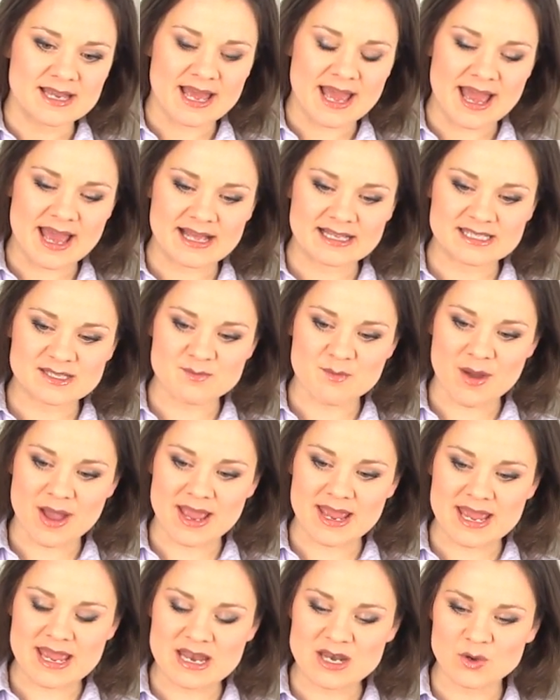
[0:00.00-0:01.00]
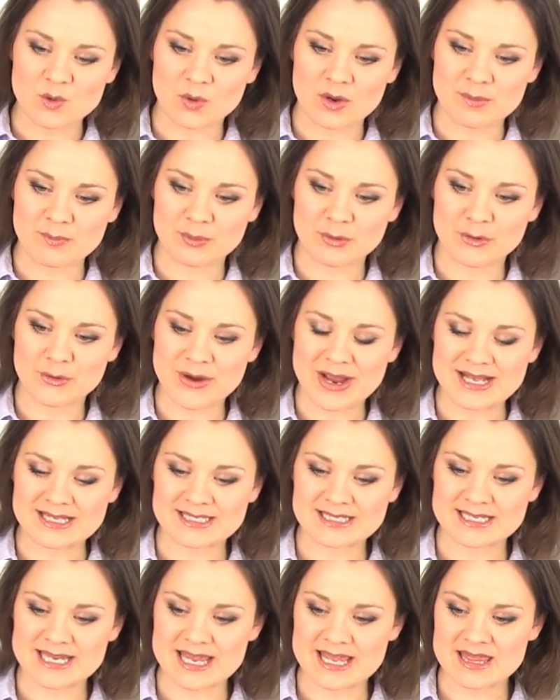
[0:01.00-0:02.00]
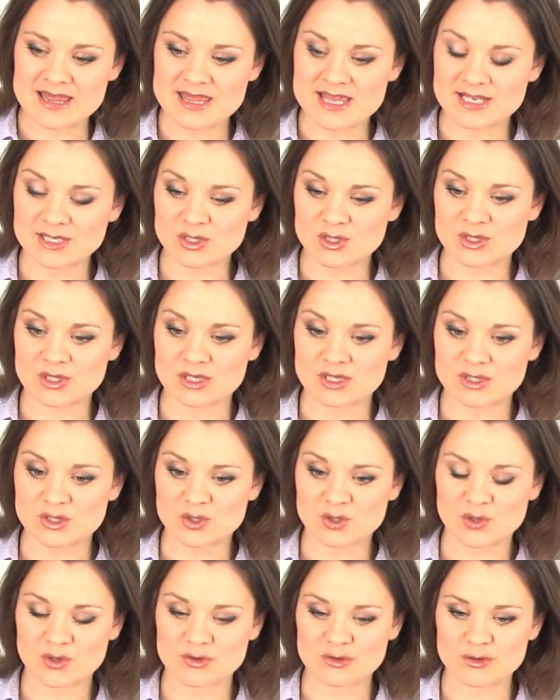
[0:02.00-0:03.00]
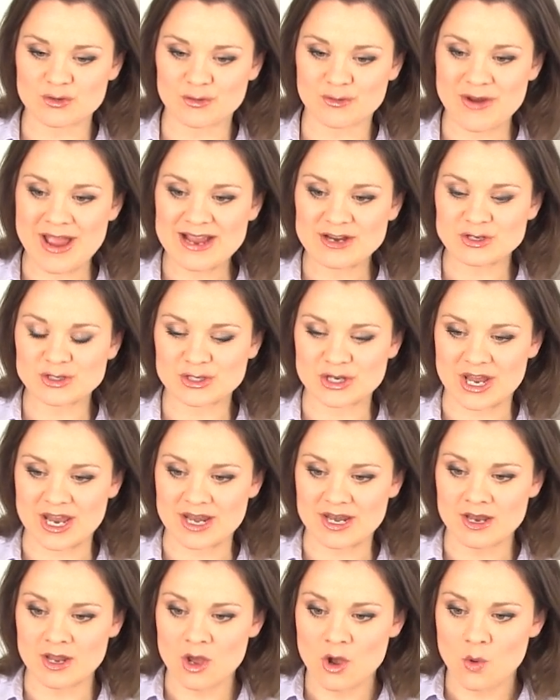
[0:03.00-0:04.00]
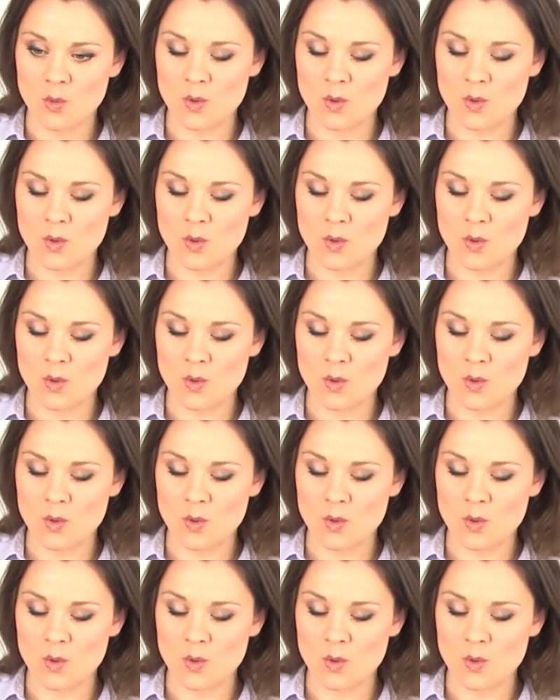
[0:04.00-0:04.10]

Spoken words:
has my inquiry progressed in this certain direction